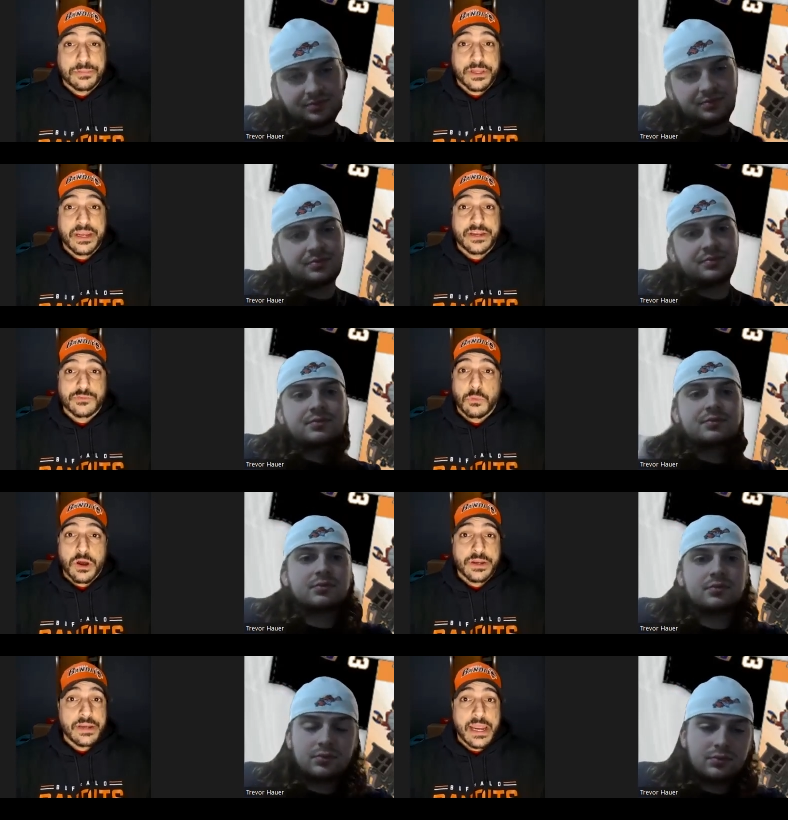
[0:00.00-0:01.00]
Speaker 1: play as
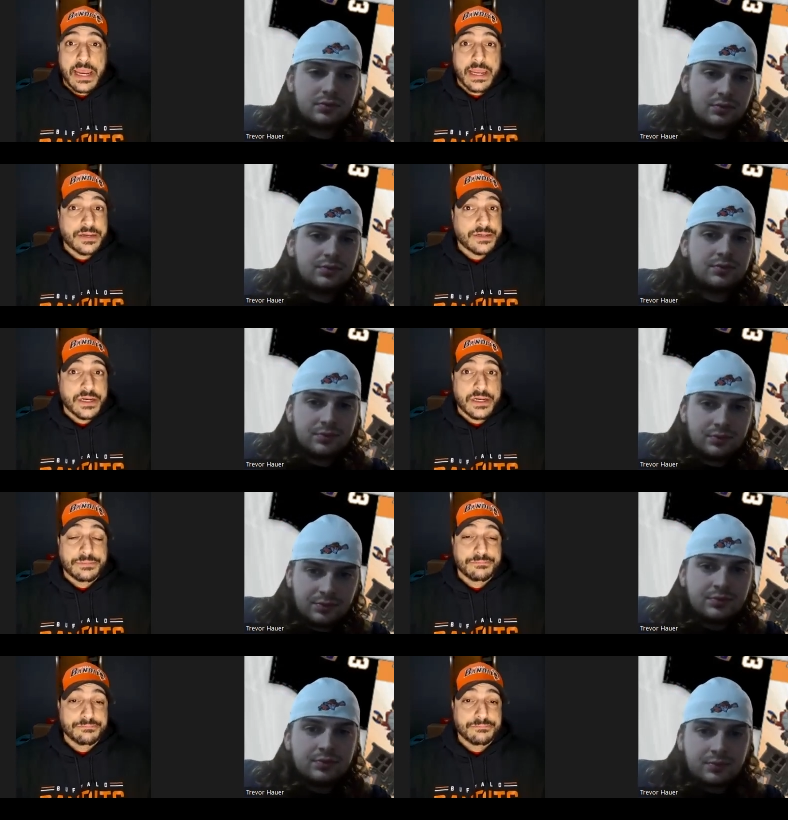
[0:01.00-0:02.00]
one and uh,
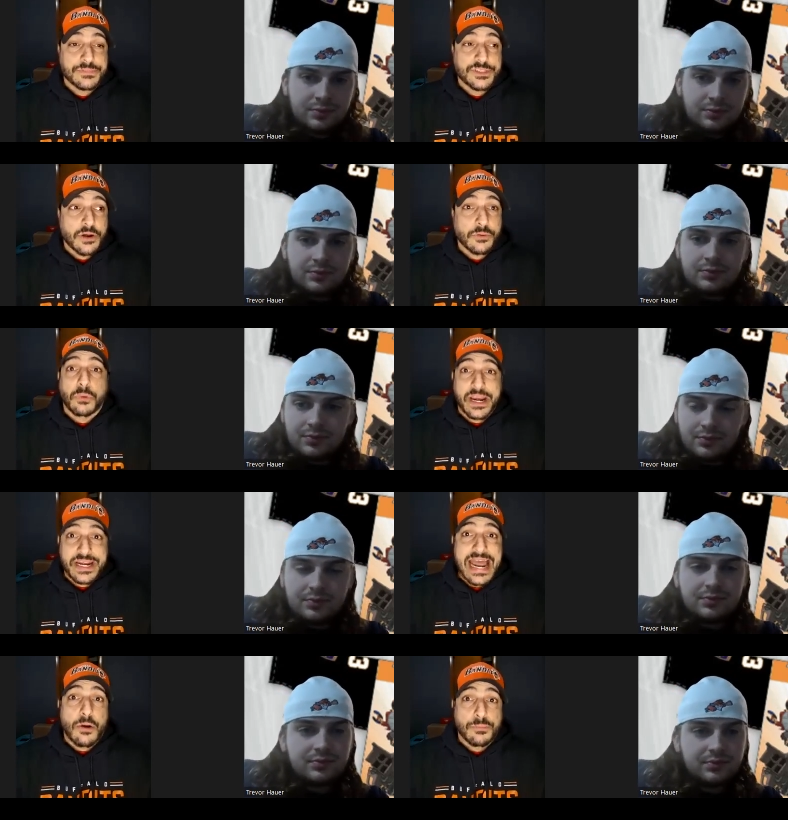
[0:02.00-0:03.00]
start
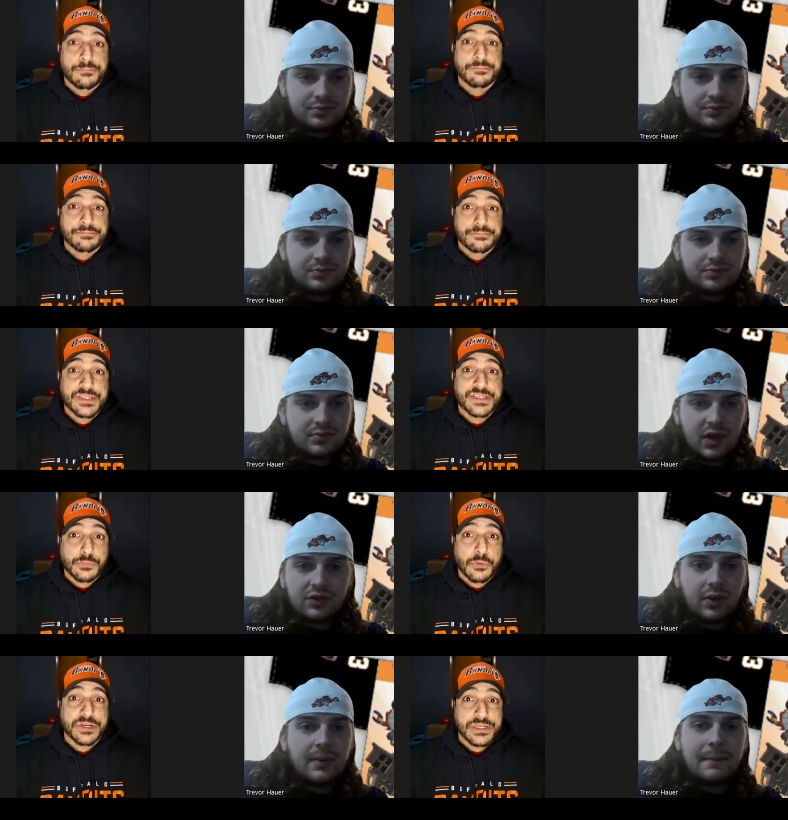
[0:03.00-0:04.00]
right now. This is
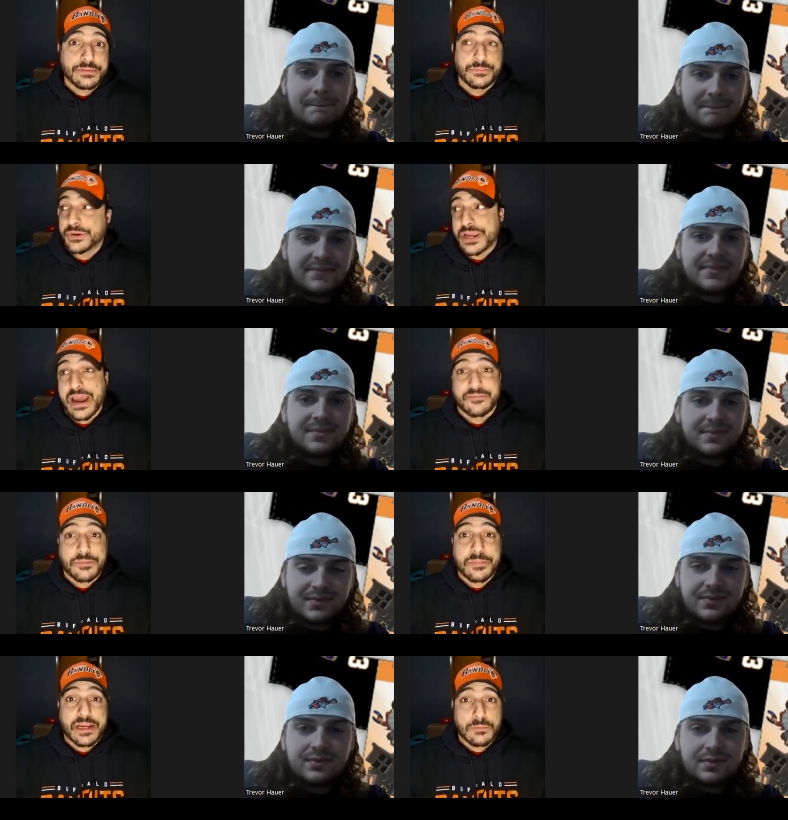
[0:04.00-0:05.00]
where right. we we have to
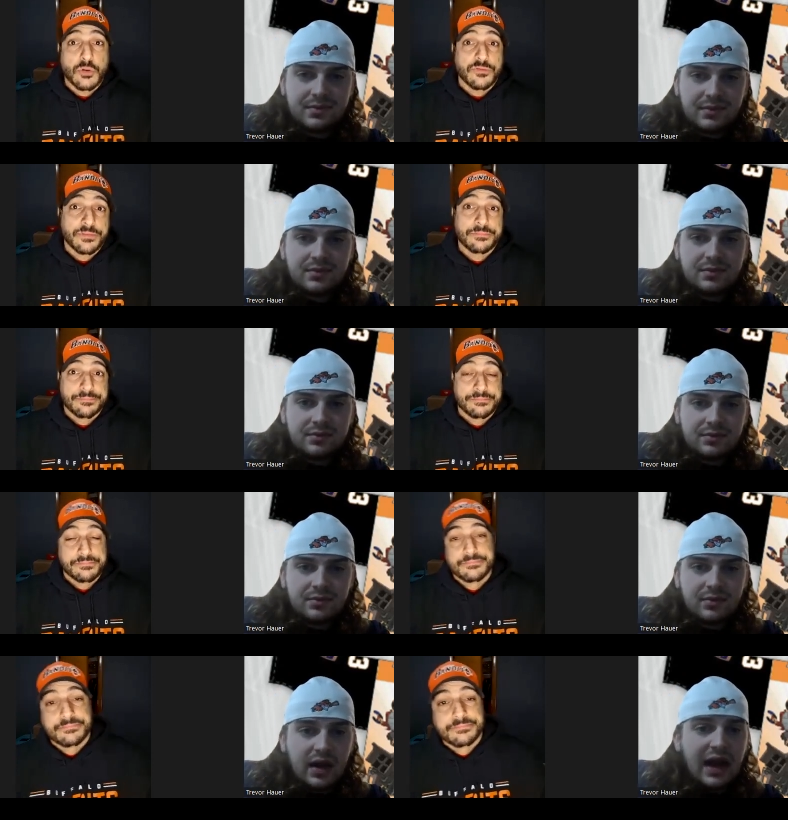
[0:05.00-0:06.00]
make a move.
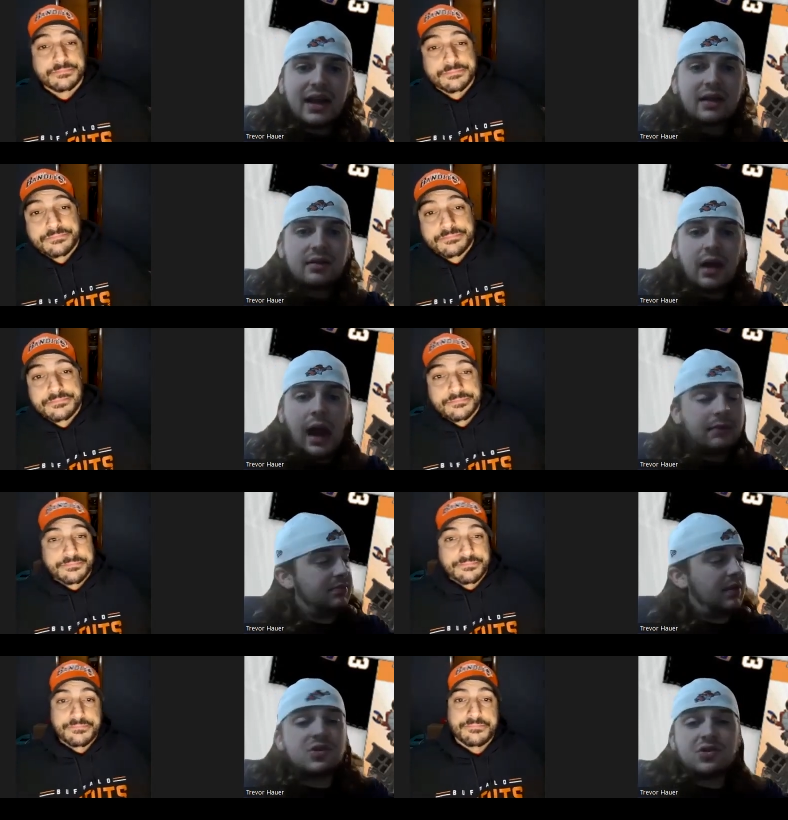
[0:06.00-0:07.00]
Speaker 2: And I got I
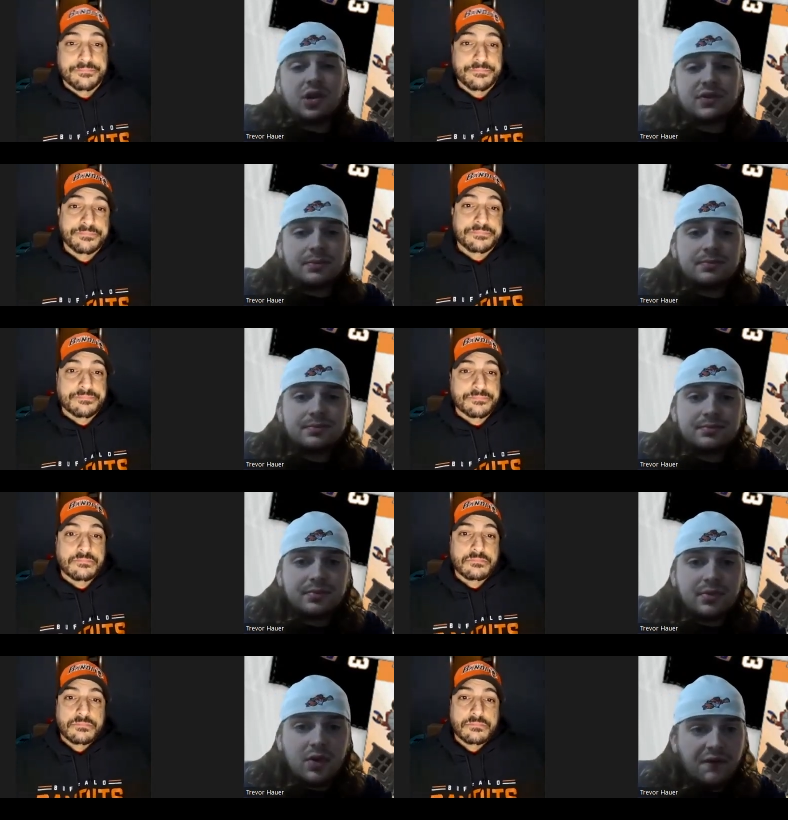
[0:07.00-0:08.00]
I trust them.
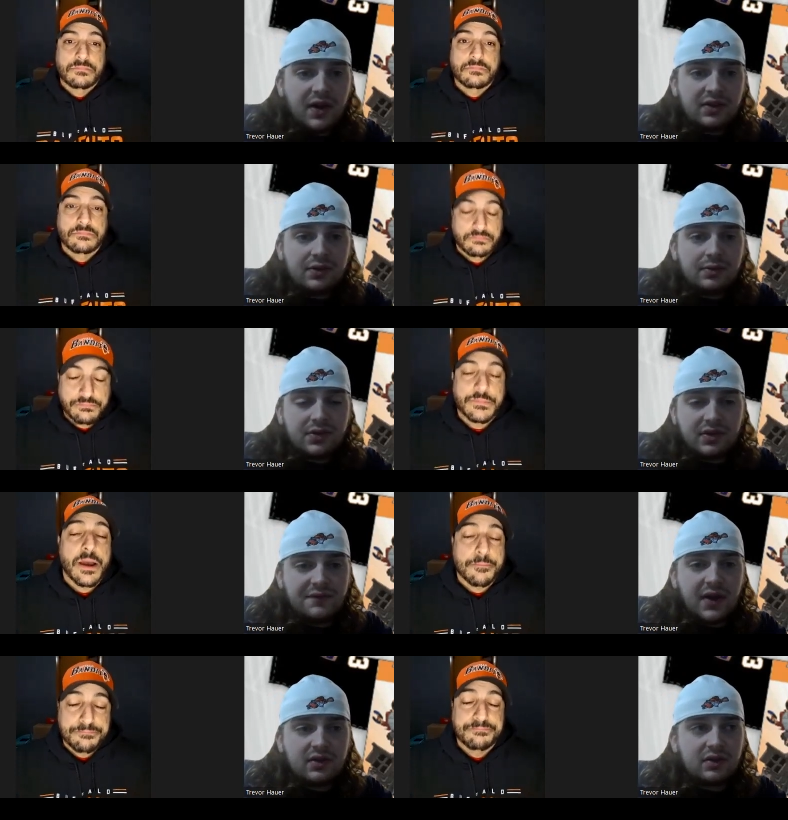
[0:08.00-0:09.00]
The offense,
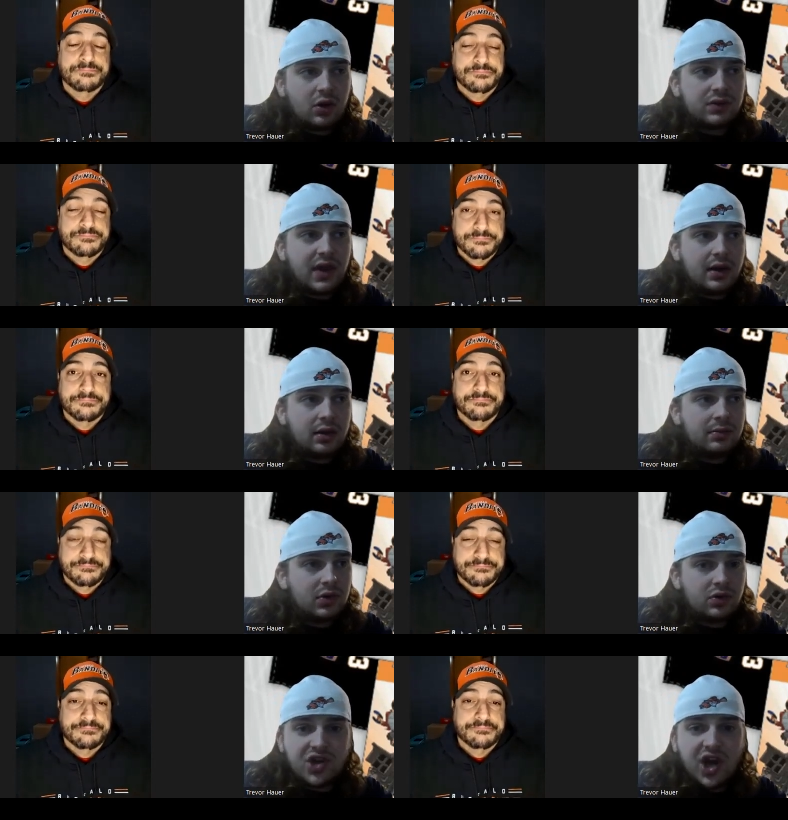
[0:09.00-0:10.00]
defense, yep. goaltending,
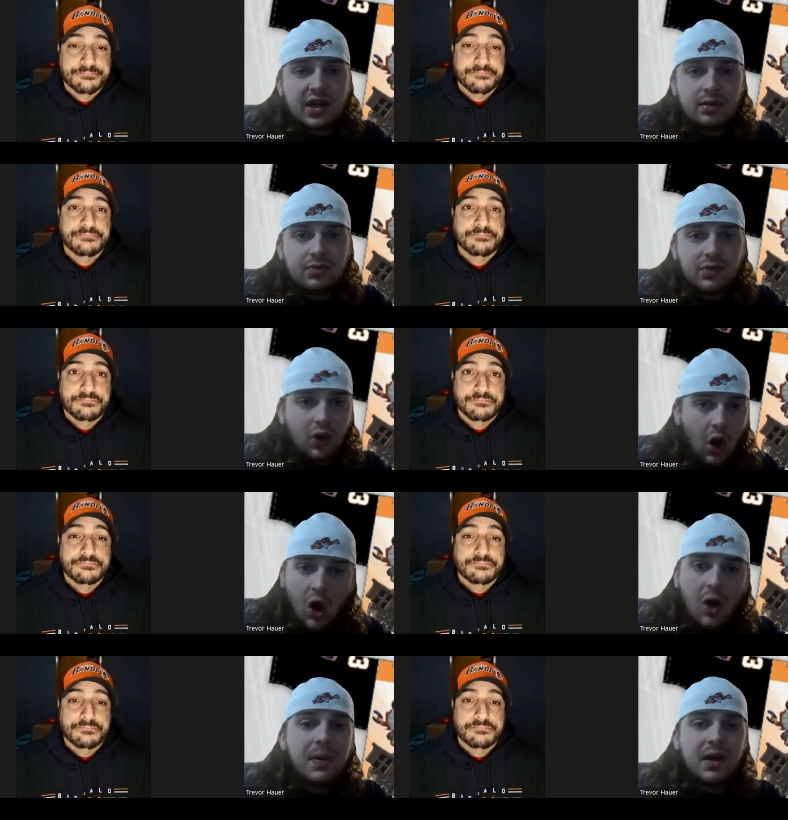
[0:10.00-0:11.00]
Johnny, they're
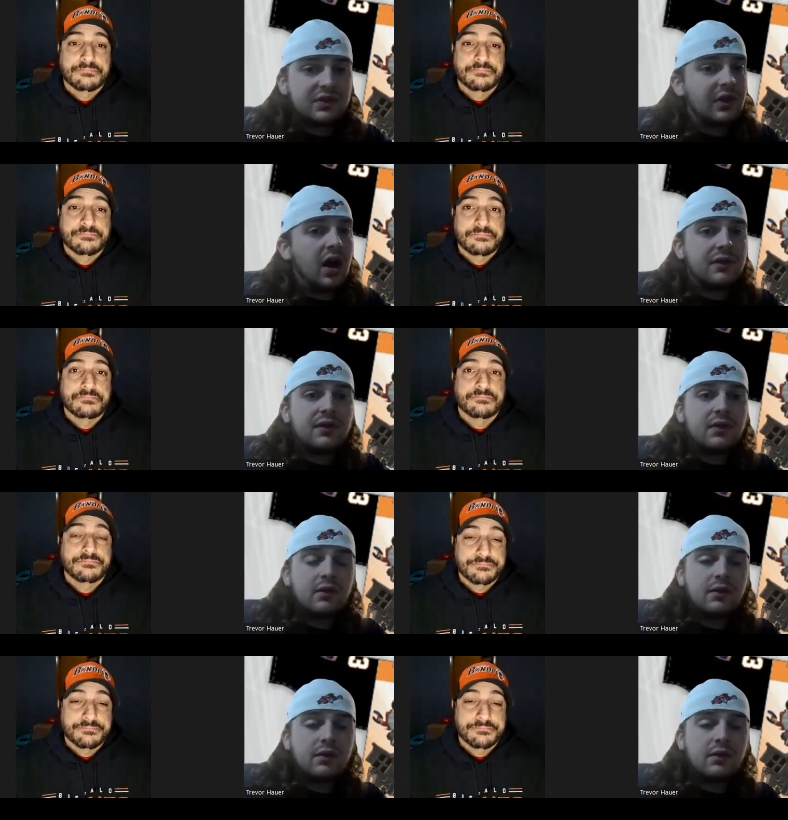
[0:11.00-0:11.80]
all pissed off,